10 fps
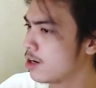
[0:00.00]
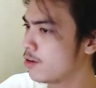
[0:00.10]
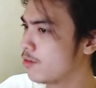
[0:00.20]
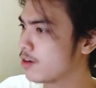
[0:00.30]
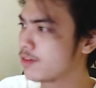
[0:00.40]

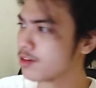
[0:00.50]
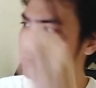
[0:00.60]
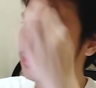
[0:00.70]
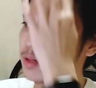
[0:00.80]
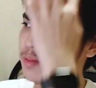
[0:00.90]
one of those
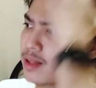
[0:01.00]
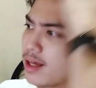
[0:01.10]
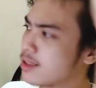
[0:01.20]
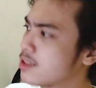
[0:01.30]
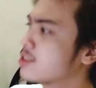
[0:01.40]
people that does